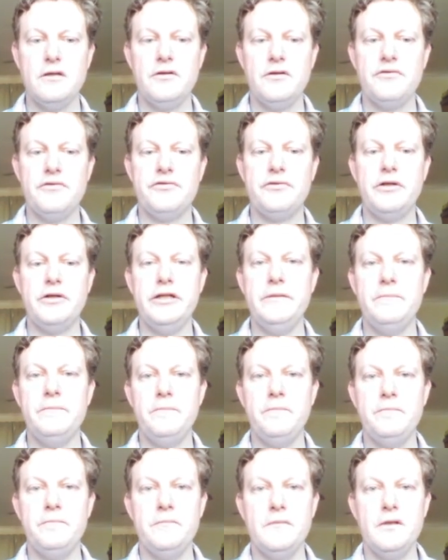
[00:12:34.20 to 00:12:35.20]
3,
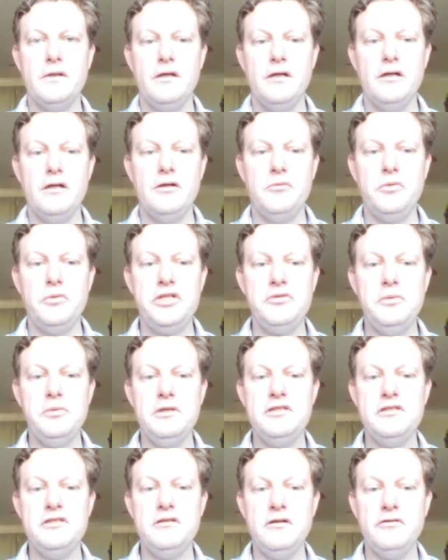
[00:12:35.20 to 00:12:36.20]
which
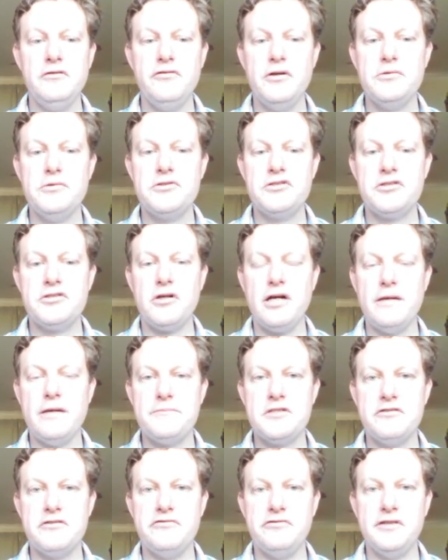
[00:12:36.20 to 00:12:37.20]
one of those
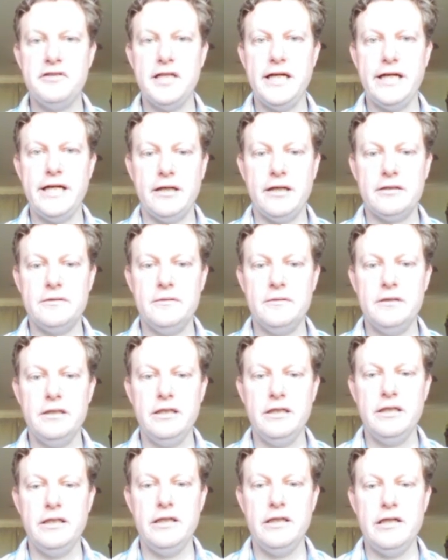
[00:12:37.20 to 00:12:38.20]
types of layout
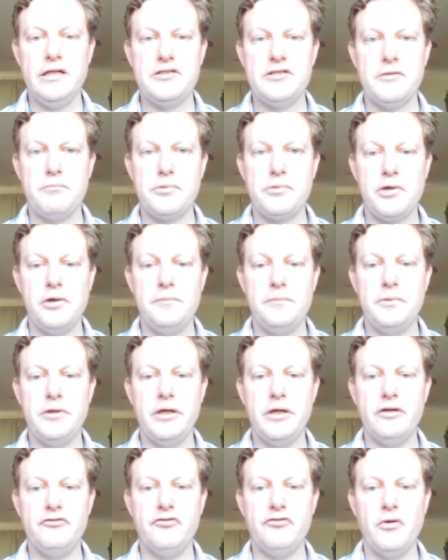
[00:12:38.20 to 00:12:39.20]
is
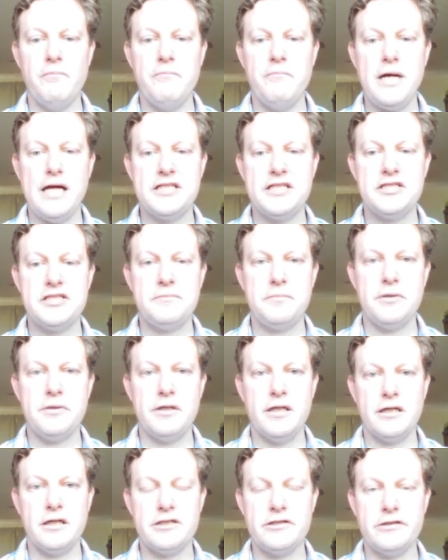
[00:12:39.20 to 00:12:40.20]
appropriate for mass
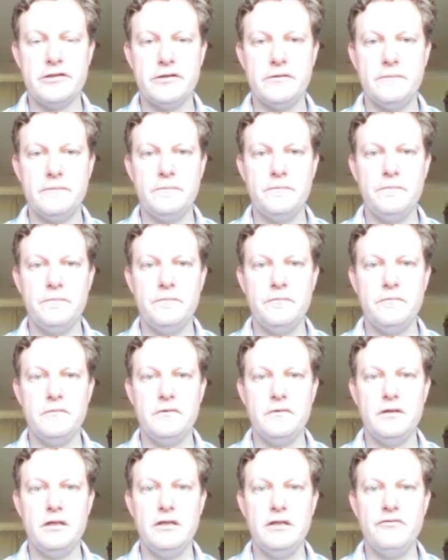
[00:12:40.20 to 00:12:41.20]
production?
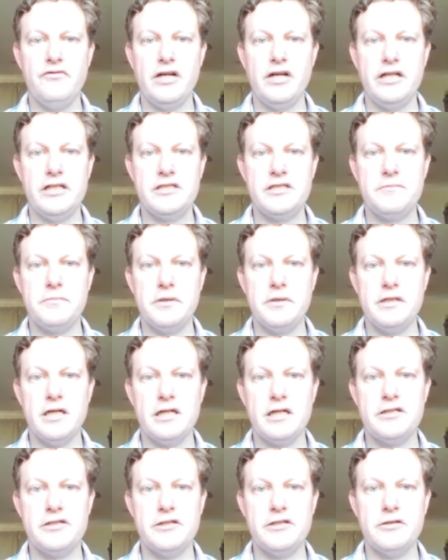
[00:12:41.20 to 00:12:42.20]
That is,
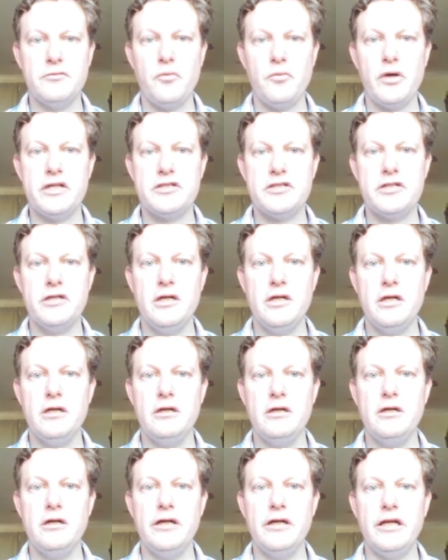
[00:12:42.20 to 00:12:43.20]
production which
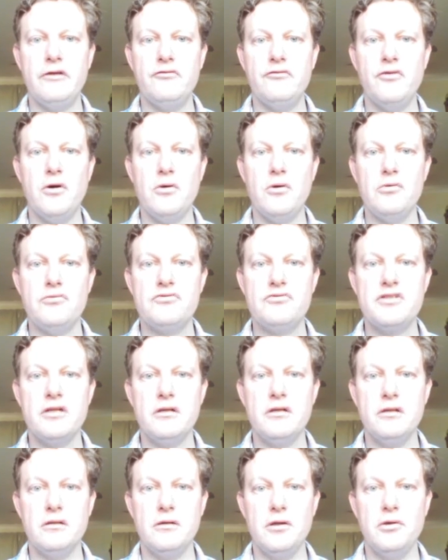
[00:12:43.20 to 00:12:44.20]
involves
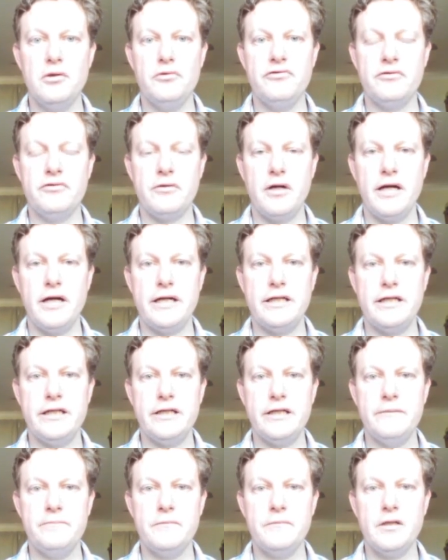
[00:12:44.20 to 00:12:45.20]
low
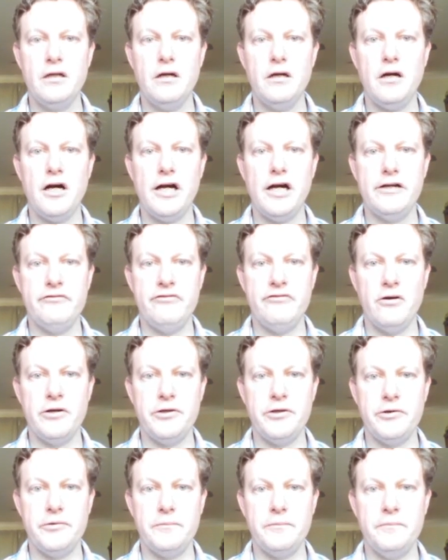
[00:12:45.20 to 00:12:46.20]
variety, high
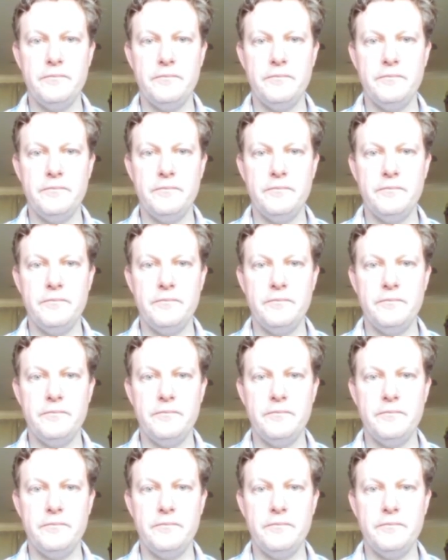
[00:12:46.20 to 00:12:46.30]
volume.